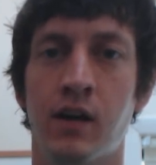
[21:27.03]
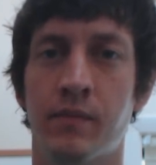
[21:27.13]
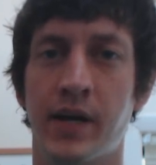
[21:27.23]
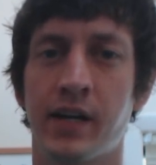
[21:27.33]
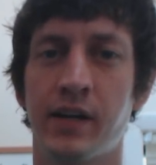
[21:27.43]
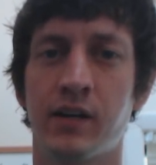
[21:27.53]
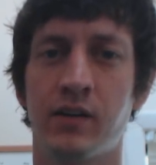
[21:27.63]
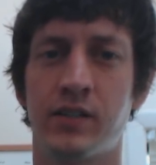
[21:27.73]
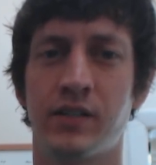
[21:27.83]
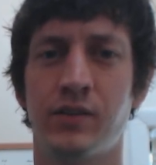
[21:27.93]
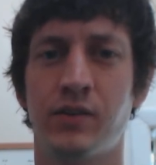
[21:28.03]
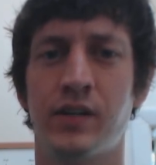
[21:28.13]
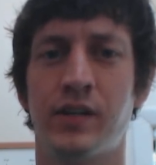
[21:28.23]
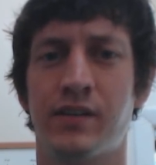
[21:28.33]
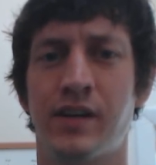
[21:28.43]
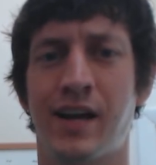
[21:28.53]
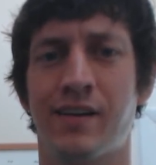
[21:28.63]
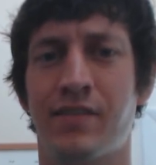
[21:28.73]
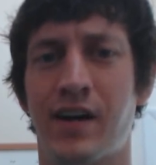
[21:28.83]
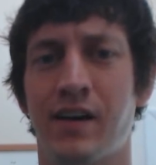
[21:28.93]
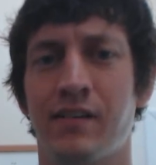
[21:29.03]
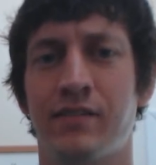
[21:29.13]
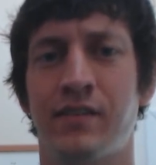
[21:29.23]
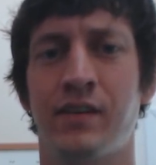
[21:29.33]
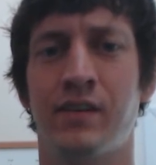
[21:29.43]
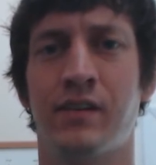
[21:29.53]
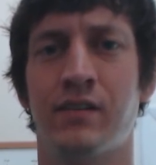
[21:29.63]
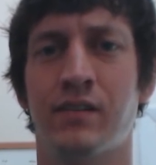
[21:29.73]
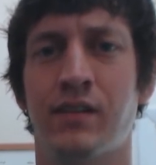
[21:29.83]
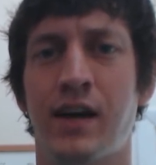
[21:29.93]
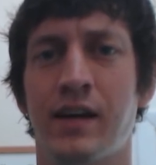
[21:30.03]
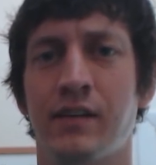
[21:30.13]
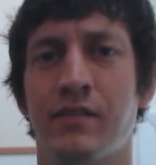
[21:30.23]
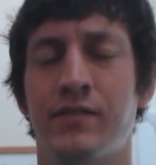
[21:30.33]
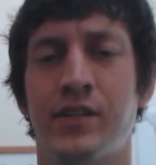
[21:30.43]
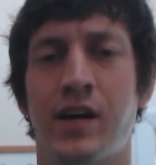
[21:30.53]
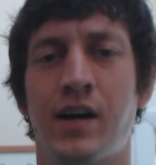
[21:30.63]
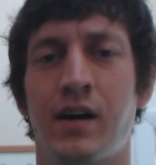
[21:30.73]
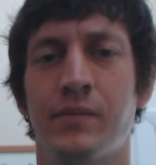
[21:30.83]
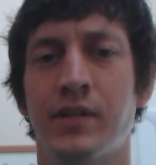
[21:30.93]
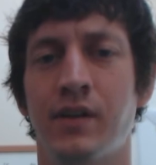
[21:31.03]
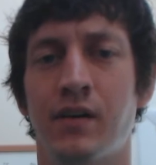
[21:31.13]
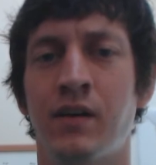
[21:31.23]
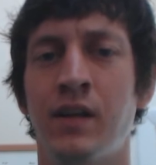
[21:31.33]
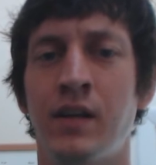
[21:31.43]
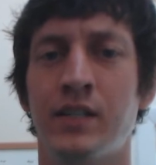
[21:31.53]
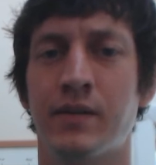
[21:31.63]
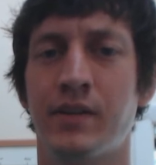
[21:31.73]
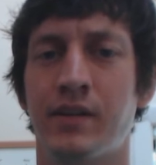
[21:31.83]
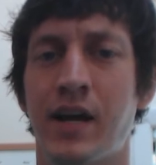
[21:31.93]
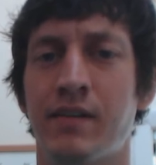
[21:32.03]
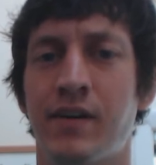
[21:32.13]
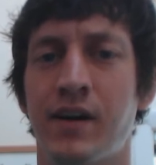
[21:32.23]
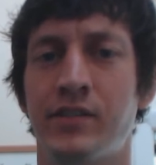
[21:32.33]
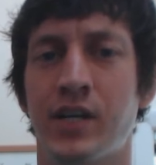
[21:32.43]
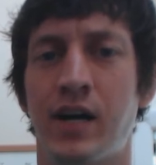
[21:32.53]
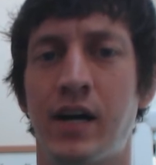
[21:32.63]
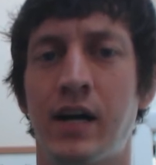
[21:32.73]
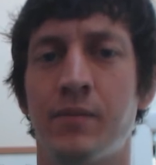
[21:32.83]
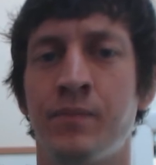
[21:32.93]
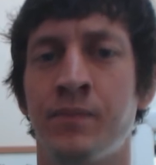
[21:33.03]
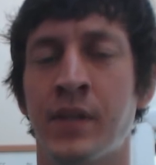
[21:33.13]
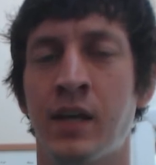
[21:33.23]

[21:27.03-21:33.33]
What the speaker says: or am I going to go to another 9 to 5 life job, you know, some other 9 to 5 job,